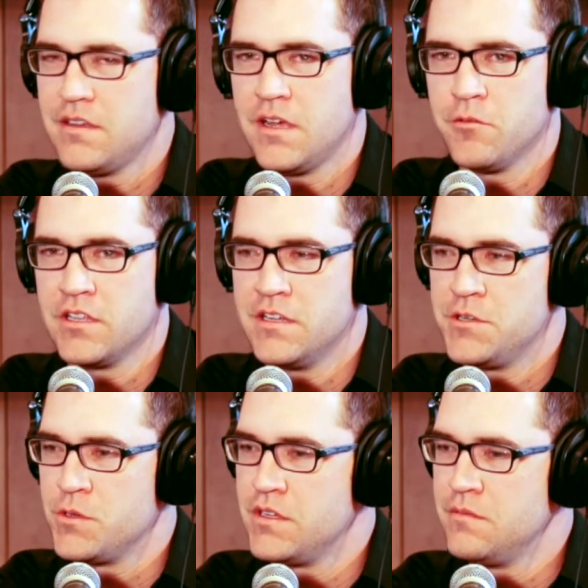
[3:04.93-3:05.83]
I really
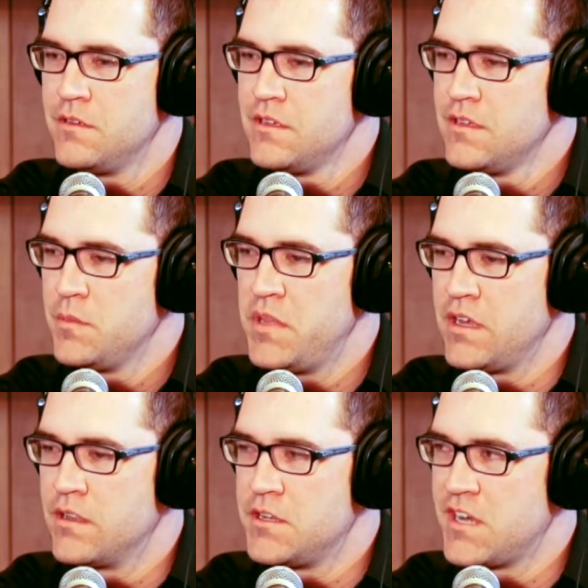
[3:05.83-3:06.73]
enjoyed
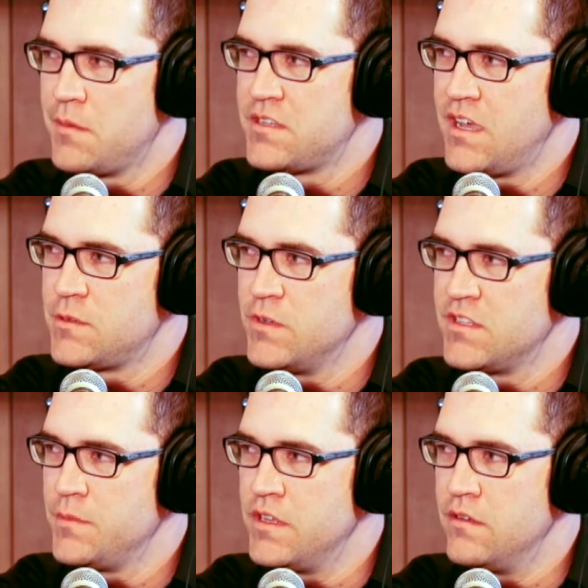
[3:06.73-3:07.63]
being on the job sites with
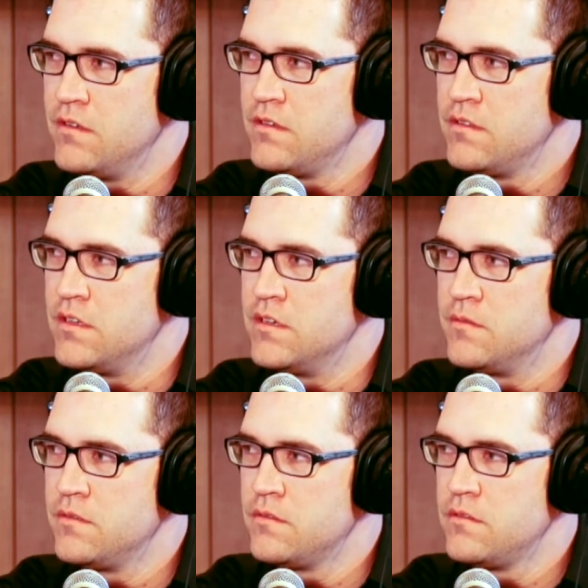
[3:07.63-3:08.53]
them, and
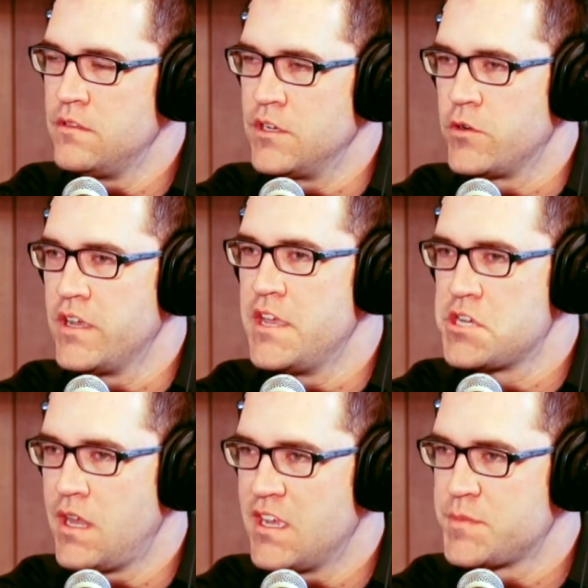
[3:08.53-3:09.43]
the
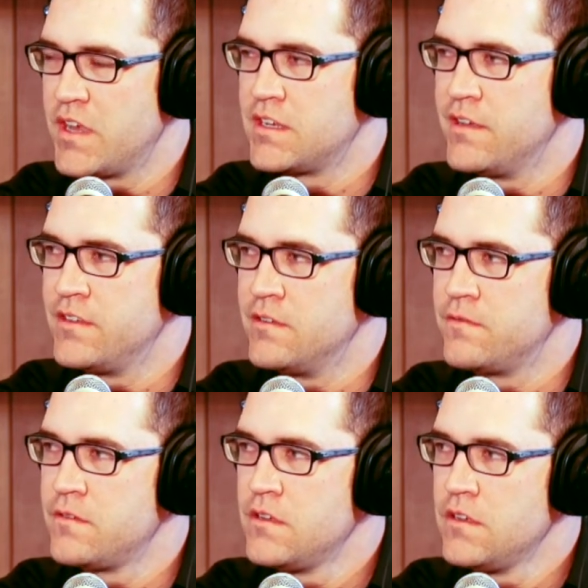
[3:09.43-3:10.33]
creation aspect of it, of
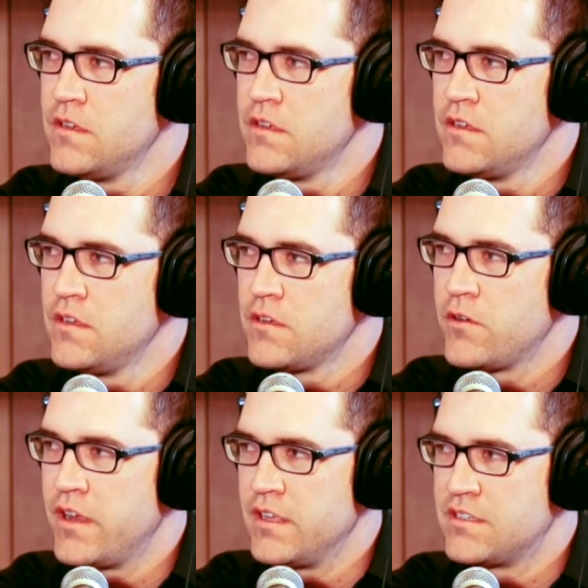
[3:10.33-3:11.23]

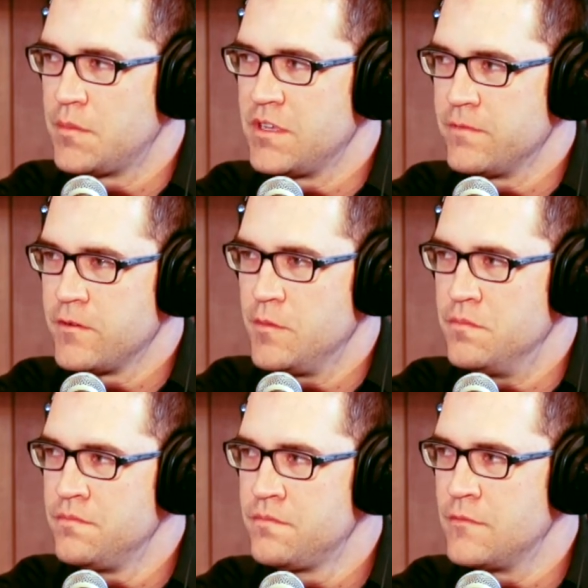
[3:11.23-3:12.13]
creating something
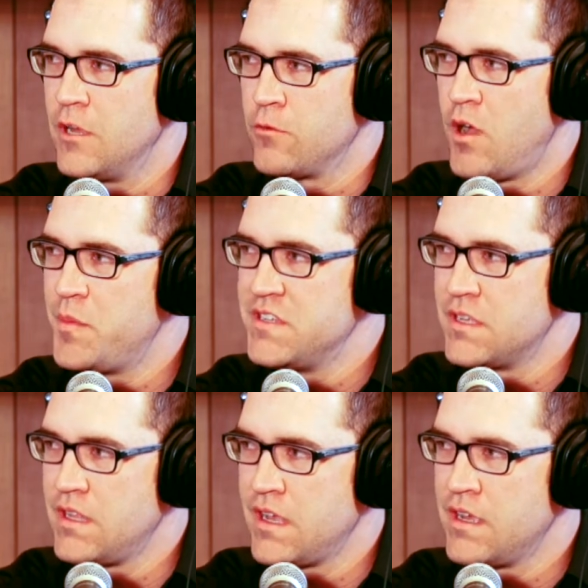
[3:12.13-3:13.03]
from a raw piece
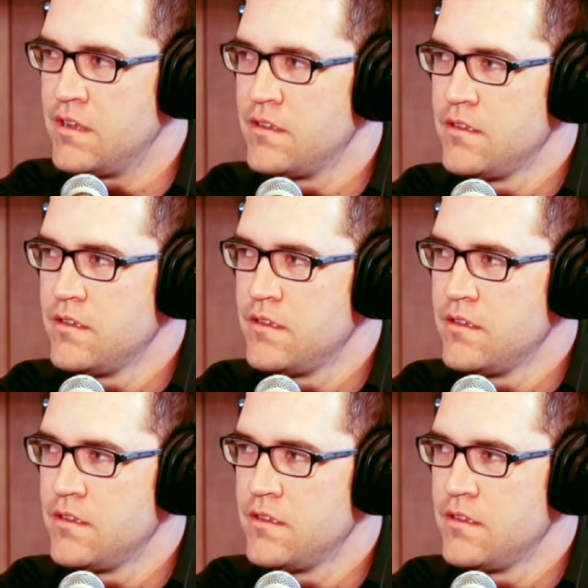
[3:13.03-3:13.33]
of land.